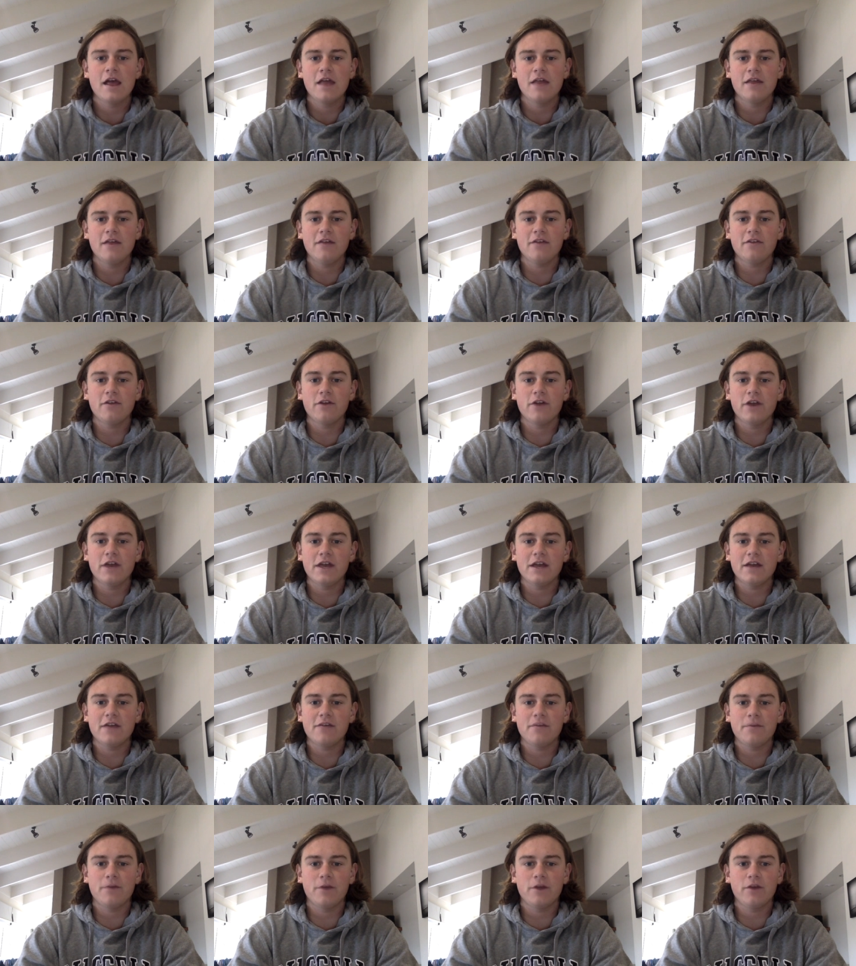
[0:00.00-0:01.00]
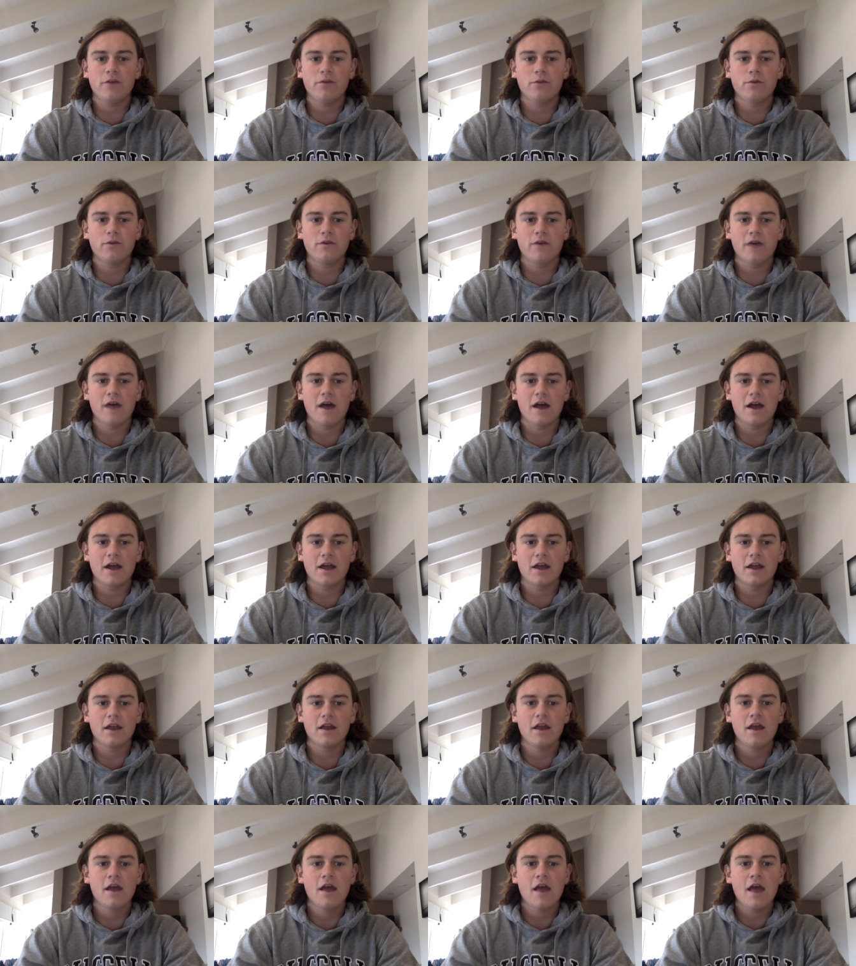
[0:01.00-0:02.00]
This learning experience will target
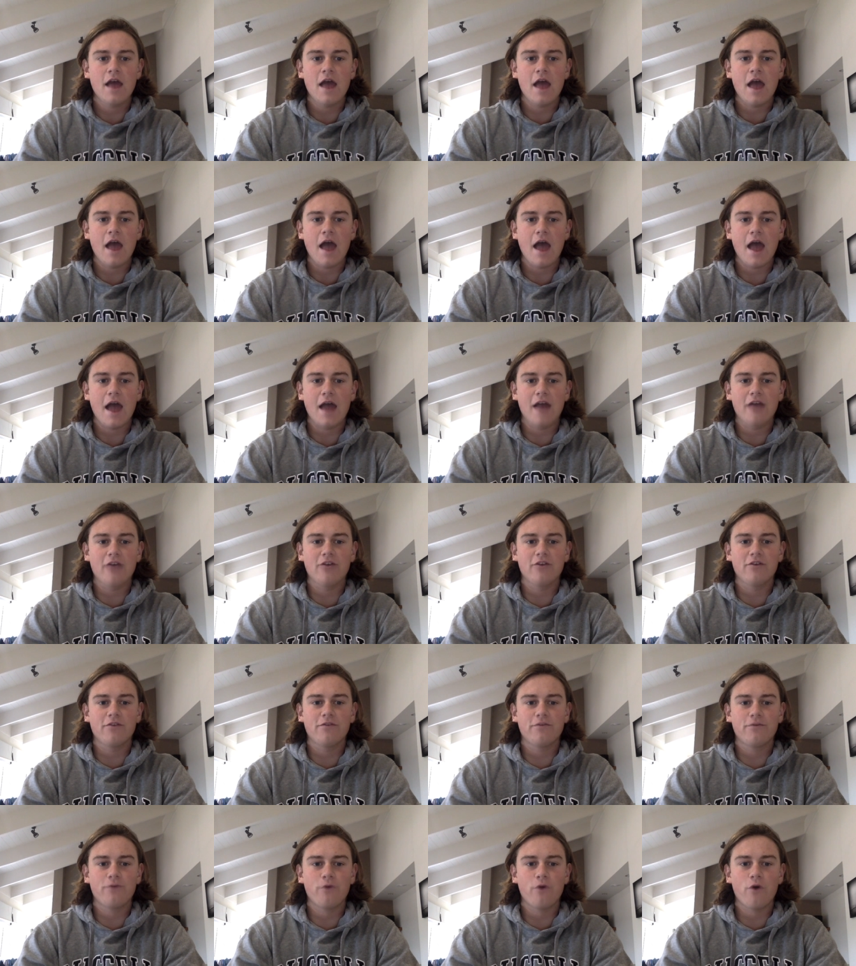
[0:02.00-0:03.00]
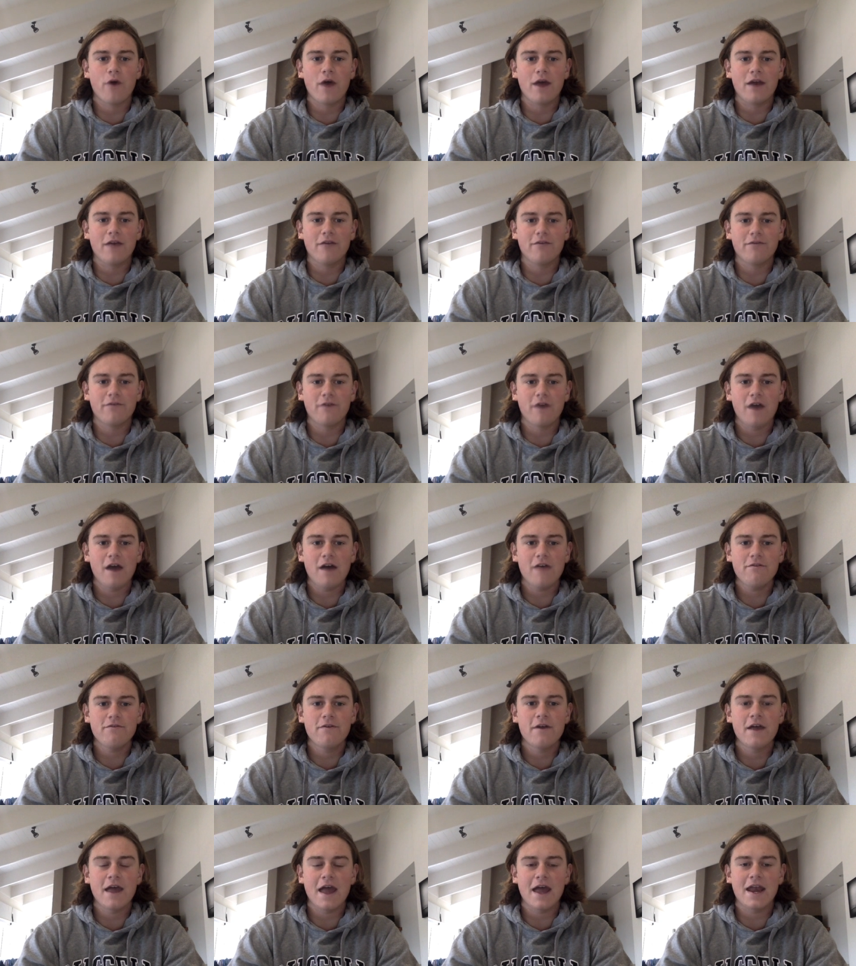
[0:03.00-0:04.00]
ages 4 and 5
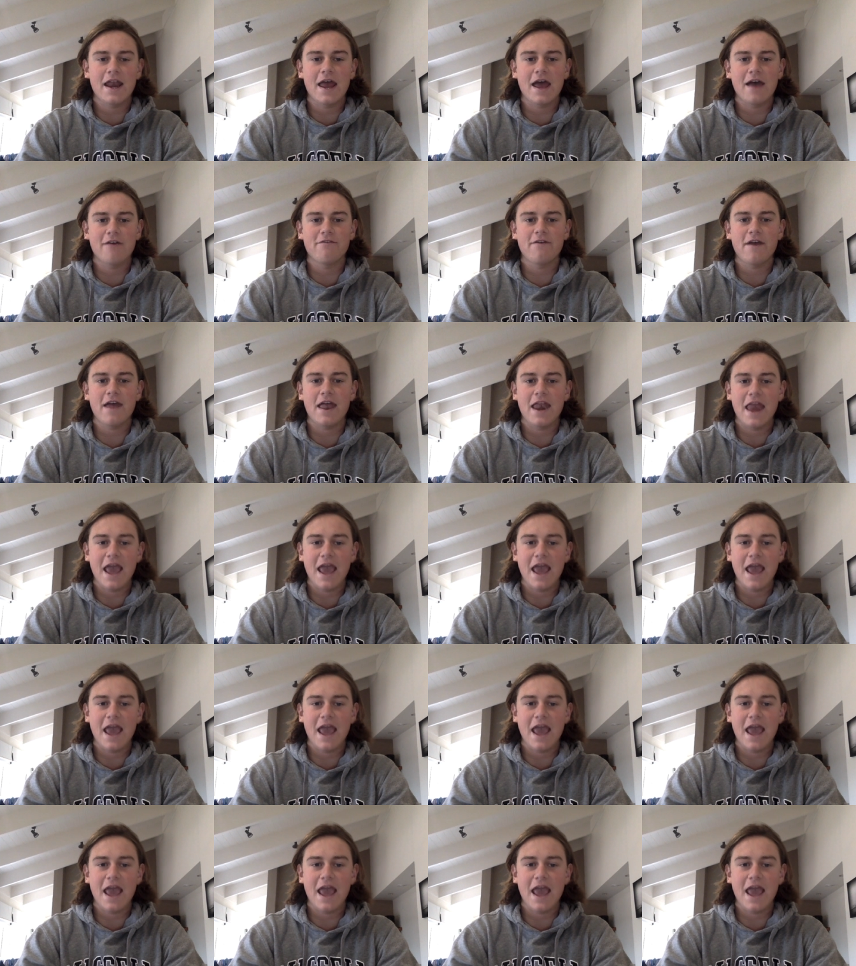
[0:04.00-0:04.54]
and have